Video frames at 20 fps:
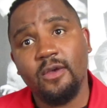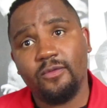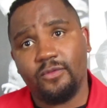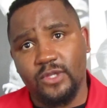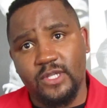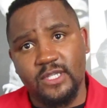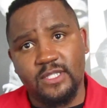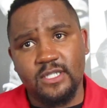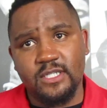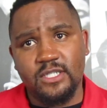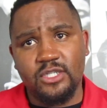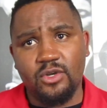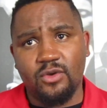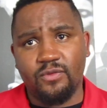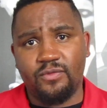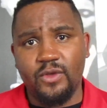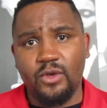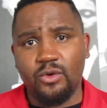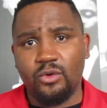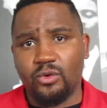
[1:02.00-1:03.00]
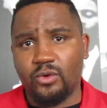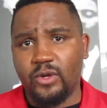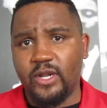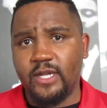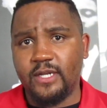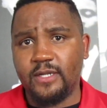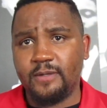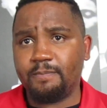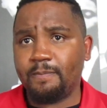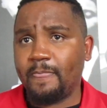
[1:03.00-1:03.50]
for the city of
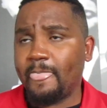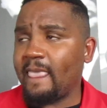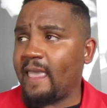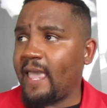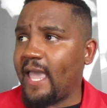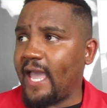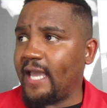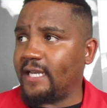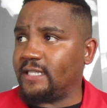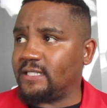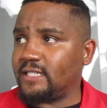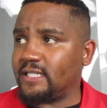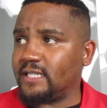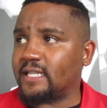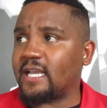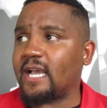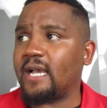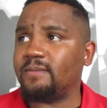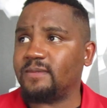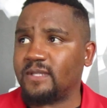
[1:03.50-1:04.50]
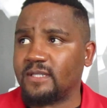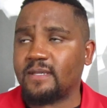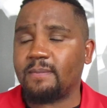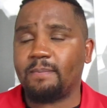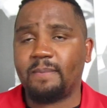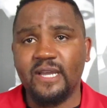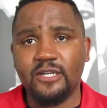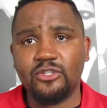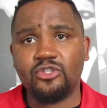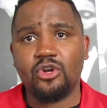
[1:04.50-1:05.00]
Ekurhuleni, and it comes as a
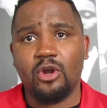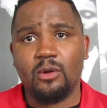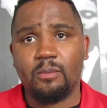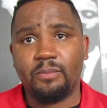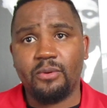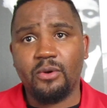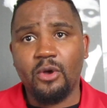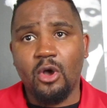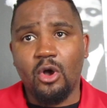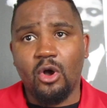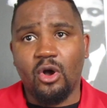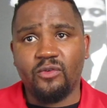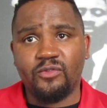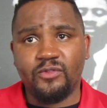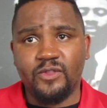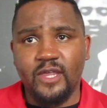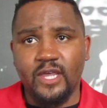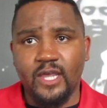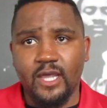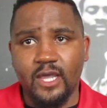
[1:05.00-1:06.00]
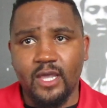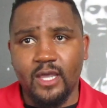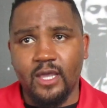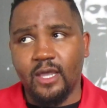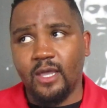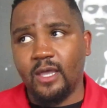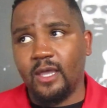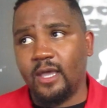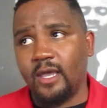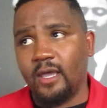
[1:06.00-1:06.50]
backdrop of the
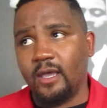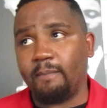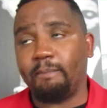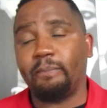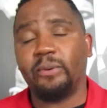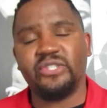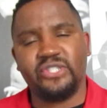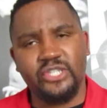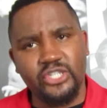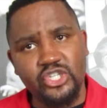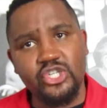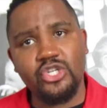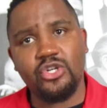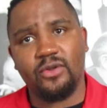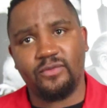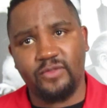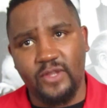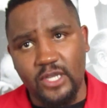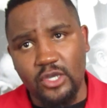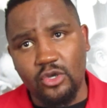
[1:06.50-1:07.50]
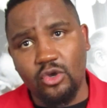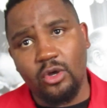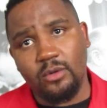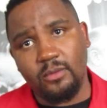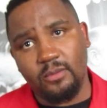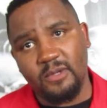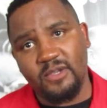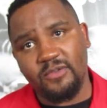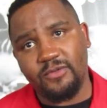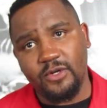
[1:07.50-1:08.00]
position of the
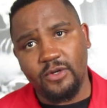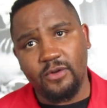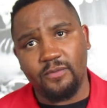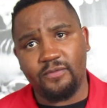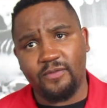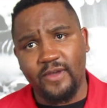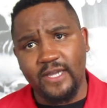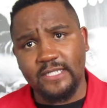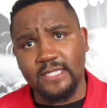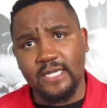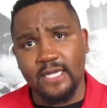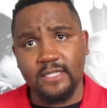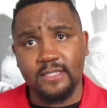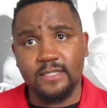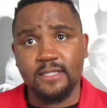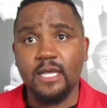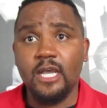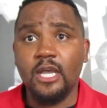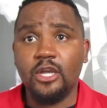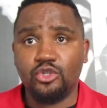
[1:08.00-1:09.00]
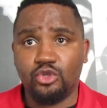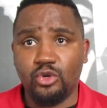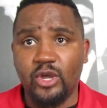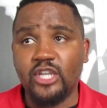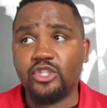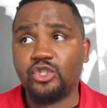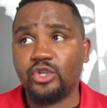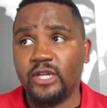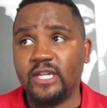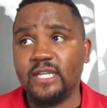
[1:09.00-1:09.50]
economic freedom fighters to
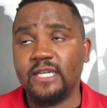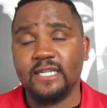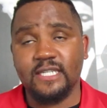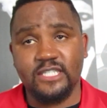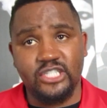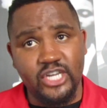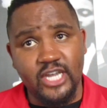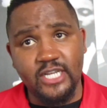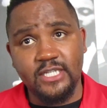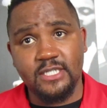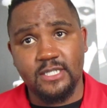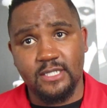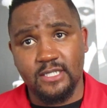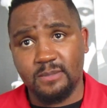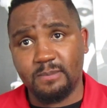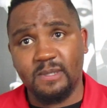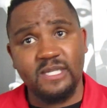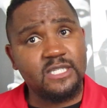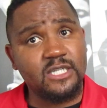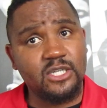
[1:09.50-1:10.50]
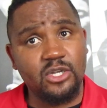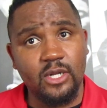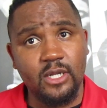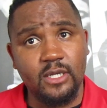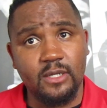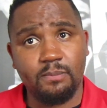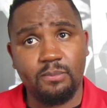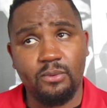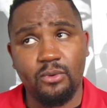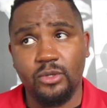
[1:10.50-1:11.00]
actually reject this particular
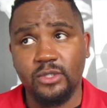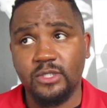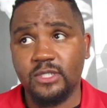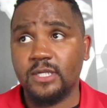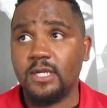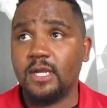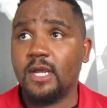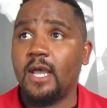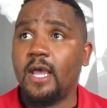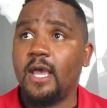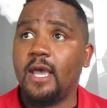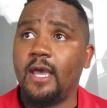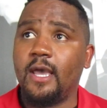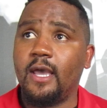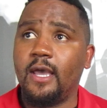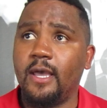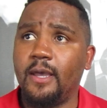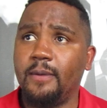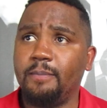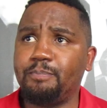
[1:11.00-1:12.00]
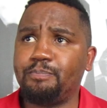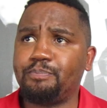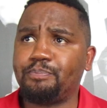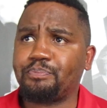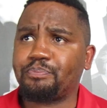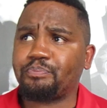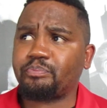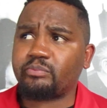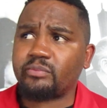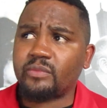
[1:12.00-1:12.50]
report.